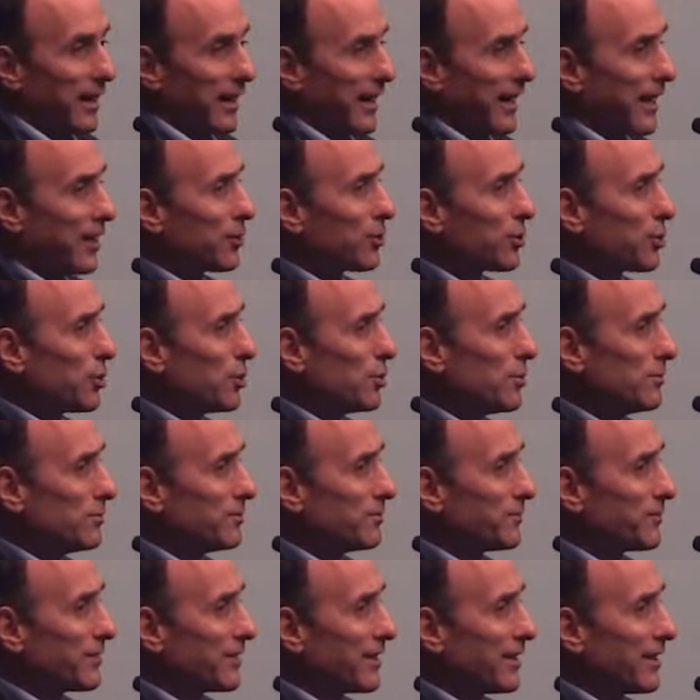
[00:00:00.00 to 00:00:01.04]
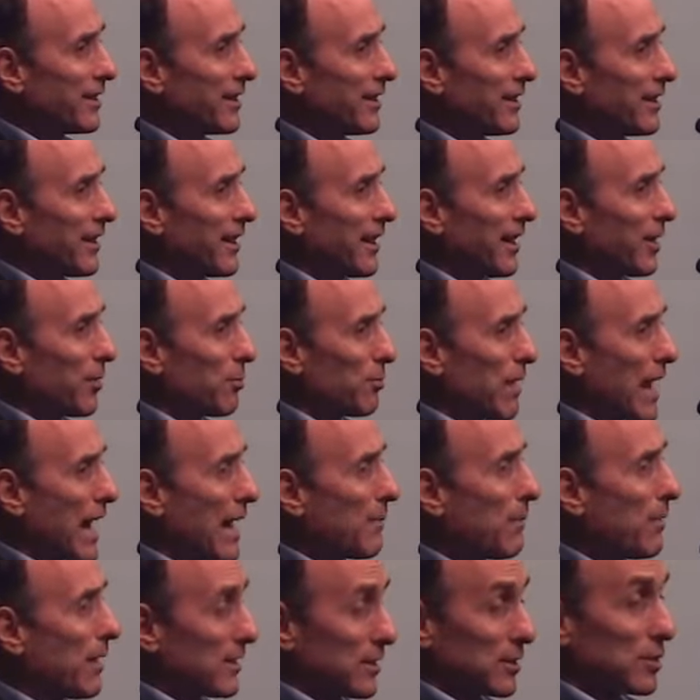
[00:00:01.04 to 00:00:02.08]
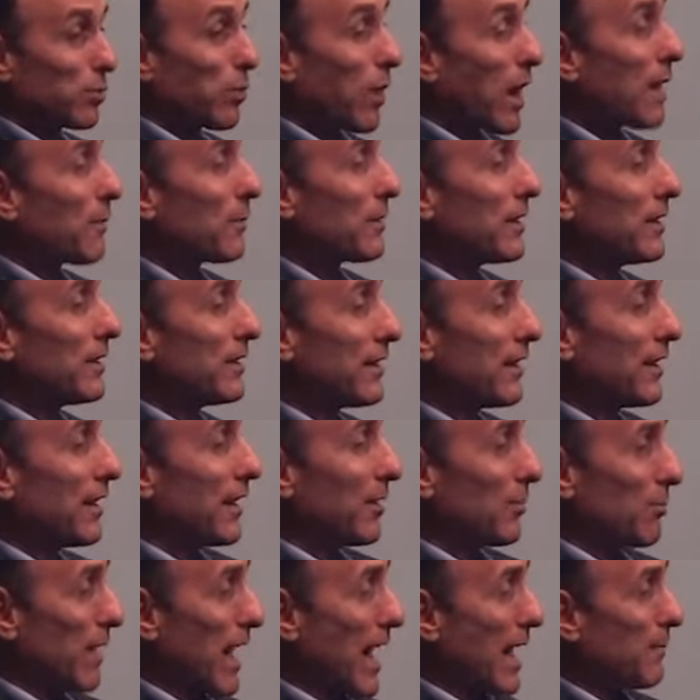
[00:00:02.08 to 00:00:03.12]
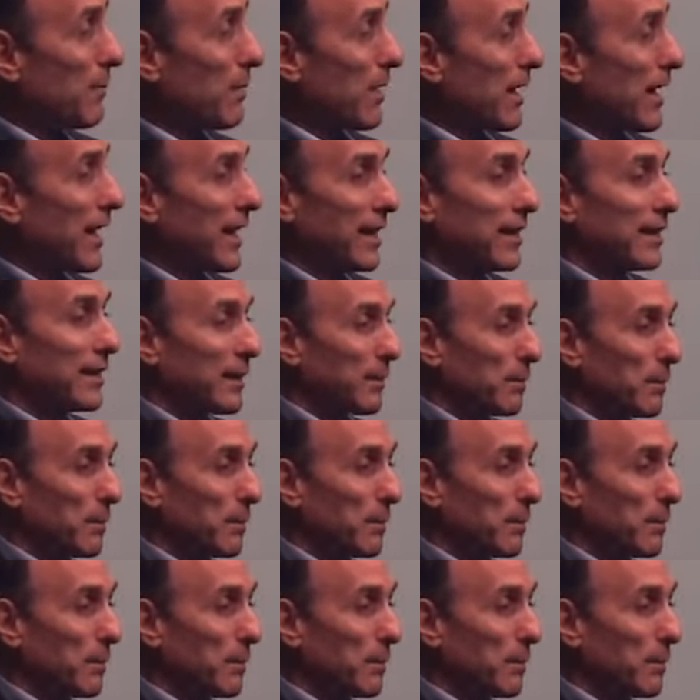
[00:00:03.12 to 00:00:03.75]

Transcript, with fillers: a Hindu, a rabbi, a swami, a rabbi,